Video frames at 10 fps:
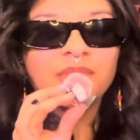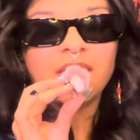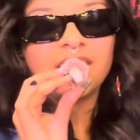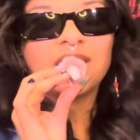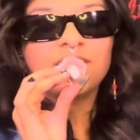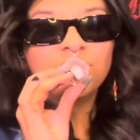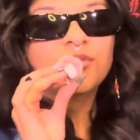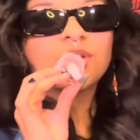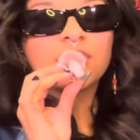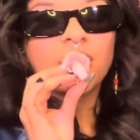Like if you
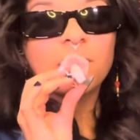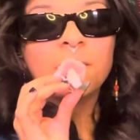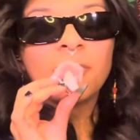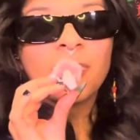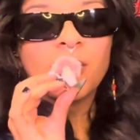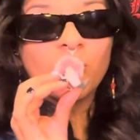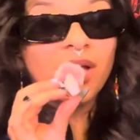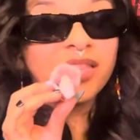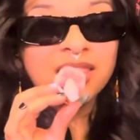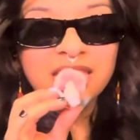look up
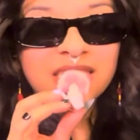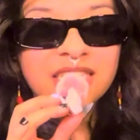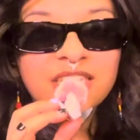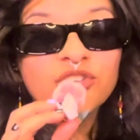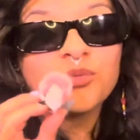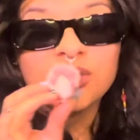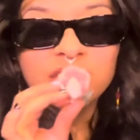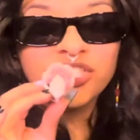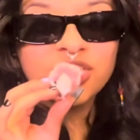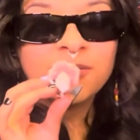what ethnicity or
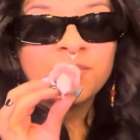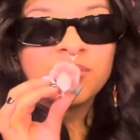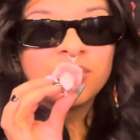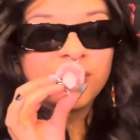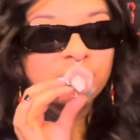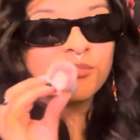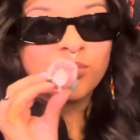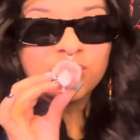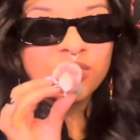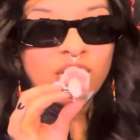religion is
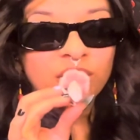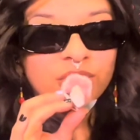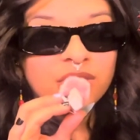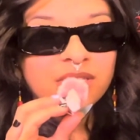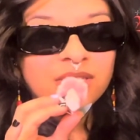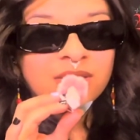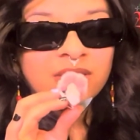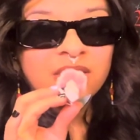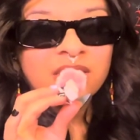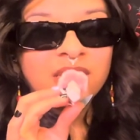most in Congress,
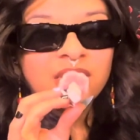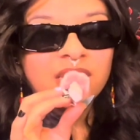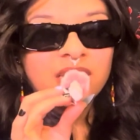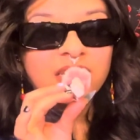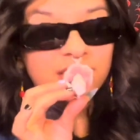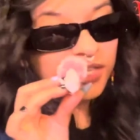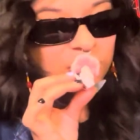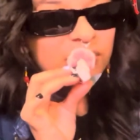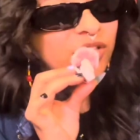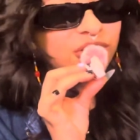it's
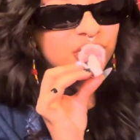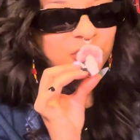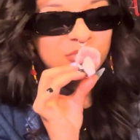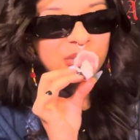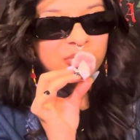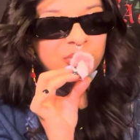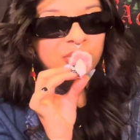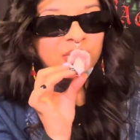gonna be a lot of Jewish people.